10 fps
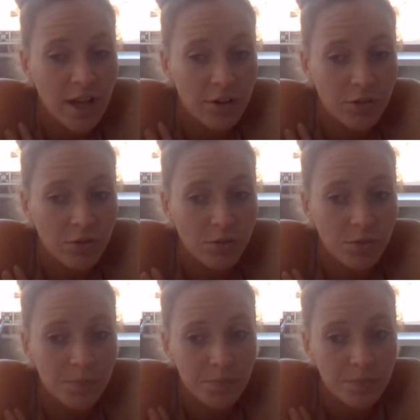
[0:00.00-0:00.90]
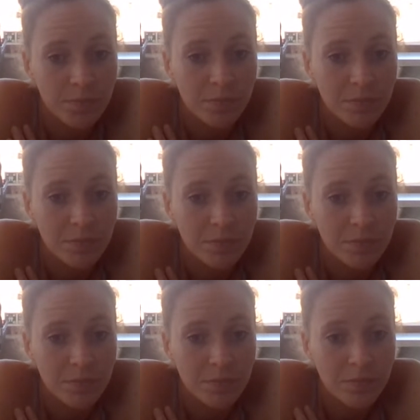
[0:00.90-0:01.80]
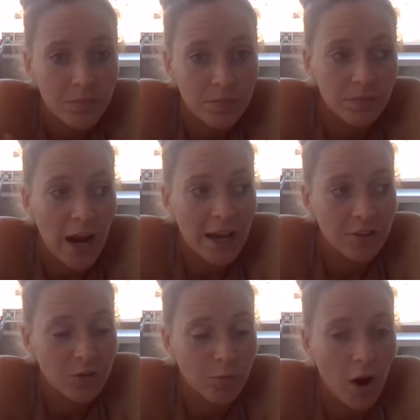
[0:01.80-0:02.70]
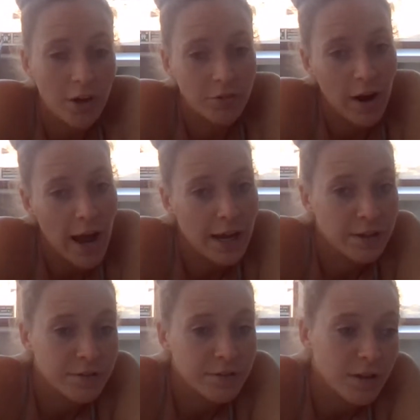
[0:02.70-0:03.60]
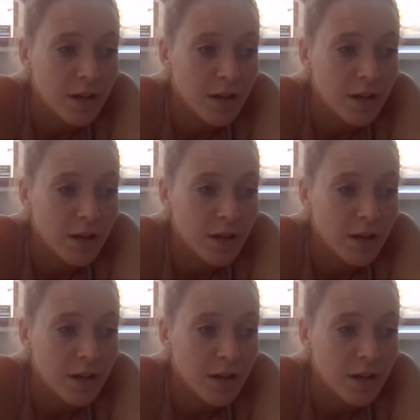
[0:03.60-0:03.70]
saddle racks, your bridle racks,